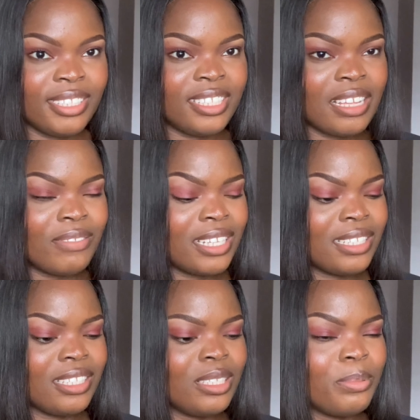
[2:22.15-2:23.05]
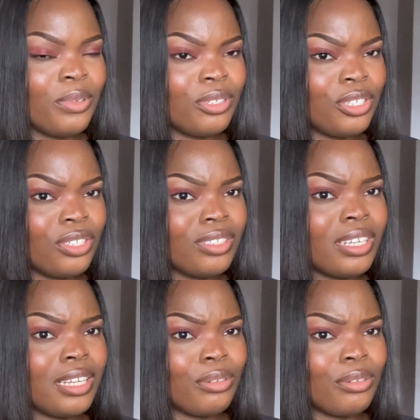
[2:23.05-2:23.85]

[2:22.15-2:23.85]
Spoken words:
serves as a deep conditioner and